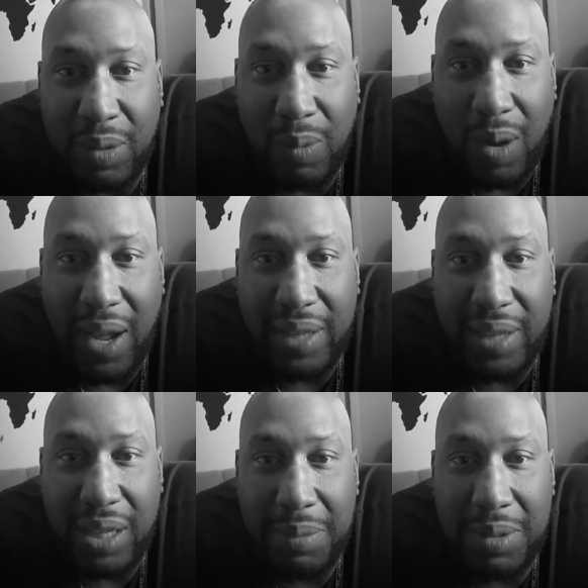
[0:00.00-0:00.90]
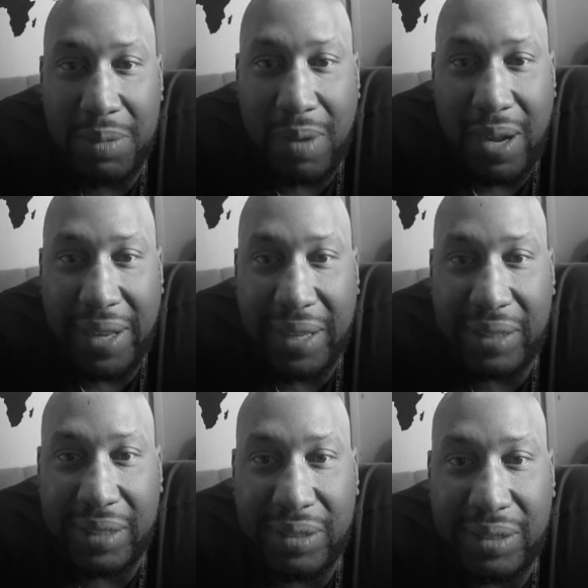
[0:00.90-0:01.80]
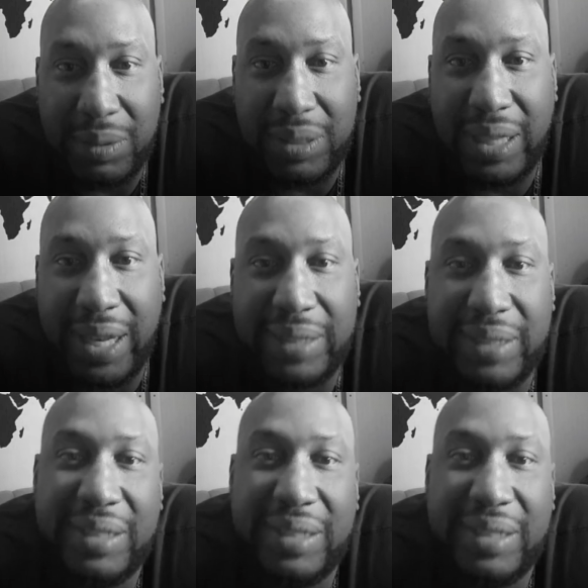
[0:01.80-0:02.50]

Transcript: Y W Y H. What's happening?